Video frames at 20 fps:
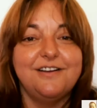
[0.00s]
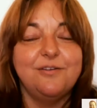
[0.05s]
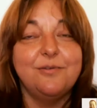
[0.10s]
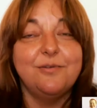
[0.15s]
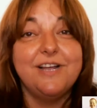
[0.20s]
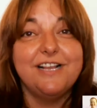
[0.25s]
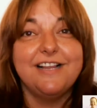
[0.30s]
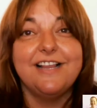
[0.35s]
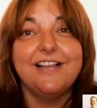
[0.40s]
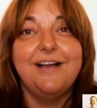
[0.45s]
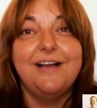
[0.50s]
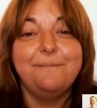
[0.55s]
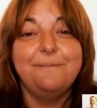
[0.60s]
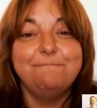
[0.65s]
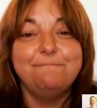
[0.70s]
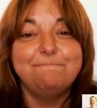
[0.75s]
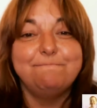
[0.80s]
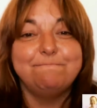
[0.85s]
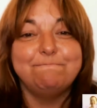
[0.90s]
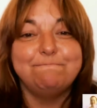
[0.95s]
Or
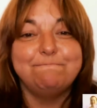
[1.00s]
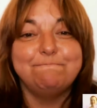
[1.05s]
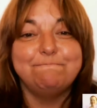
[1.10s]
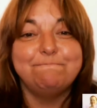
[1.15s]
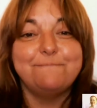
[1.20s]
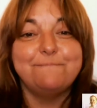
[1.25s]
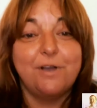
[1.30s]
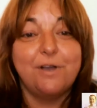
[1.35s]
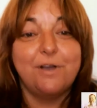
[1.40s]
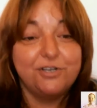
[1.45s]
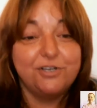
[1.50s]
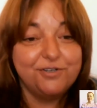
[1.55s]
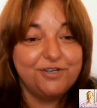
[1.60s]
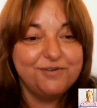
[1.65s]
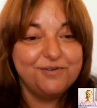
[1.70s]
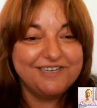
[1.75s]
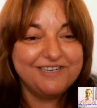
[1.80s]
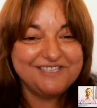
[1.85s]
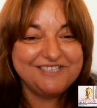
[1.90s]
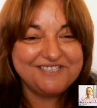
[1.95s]
do
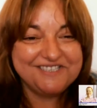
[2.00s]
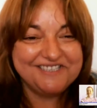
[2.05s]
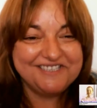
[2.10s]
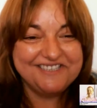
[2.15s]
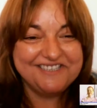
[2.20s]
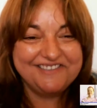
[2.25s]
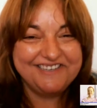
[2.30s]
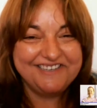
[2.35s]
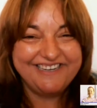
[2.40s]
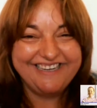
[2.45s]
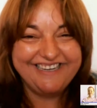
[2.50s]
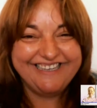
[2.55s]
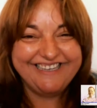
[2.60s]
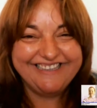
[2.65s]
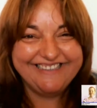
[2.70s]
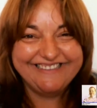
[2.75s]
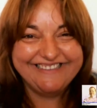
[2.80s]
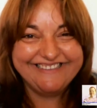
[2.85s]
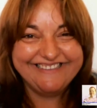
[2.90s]
you want to start, Raquel?